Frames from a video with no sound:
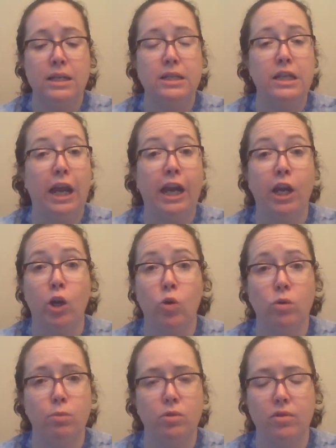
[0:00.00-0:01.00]

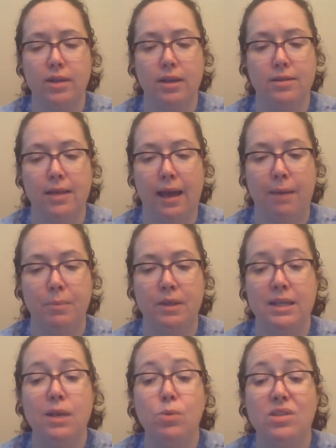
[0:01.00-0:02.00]
Terrible things
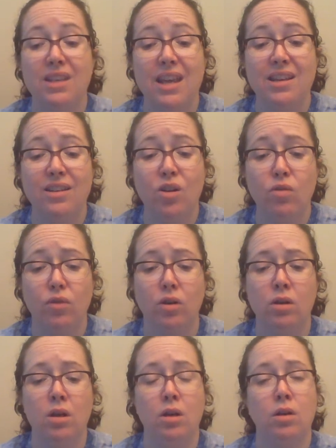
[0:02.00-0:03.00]
happened. He was taken over.
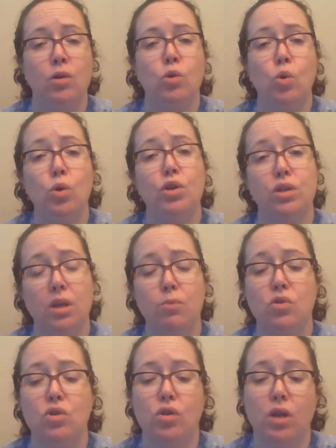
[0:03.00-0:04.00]
Of course, some
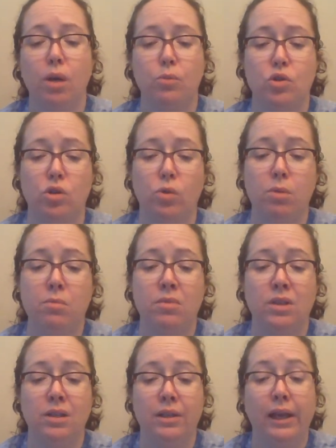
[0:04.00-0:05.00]
stood up to him,
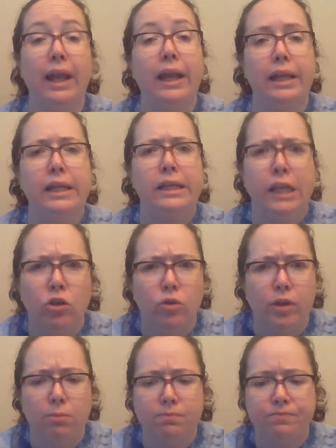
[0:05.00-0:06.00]
and he killed
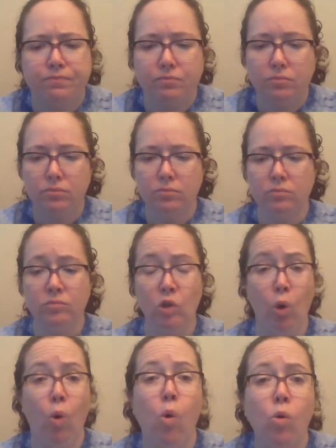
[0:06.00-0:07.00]
them.
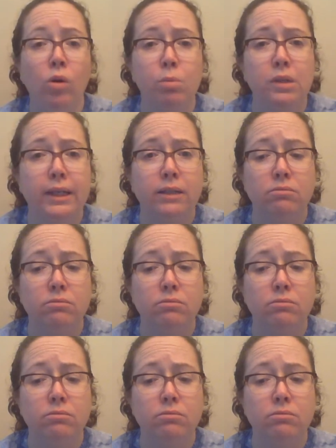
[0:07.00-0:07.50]
Horribly.